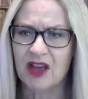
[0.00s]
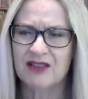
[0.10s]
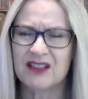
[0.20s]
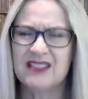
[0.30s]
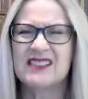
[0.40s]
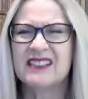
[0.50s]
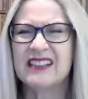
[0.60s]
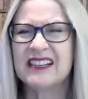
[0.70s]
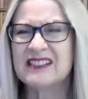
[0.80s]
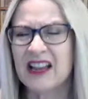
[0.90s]
that it's an
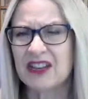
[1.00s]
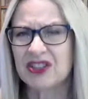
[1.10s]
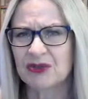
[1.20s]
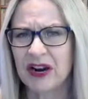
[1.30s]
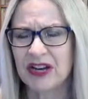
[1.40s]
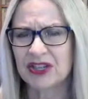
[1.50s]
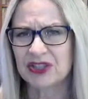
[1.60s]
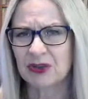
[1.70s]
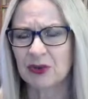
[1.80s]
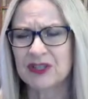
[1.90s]

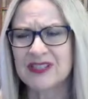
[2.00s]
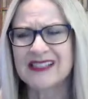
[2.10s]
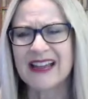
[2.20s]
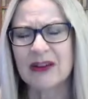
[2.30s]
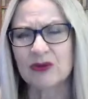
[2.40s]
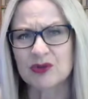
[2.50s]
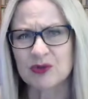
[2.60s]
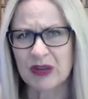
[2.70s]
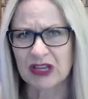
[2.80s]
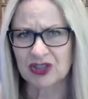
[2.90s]
exaggeration or a sales
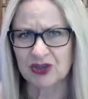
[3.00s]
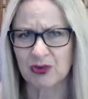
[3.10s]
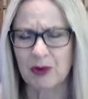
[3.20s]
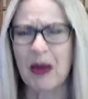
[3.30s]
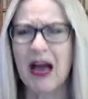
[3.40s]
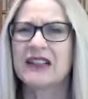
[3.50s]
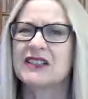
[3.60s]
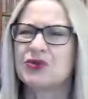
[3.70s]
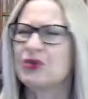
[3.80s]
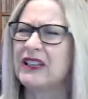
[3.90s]
pitch, or the
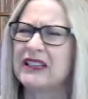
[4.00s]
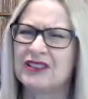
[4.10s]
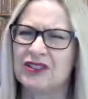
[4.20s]
party's really,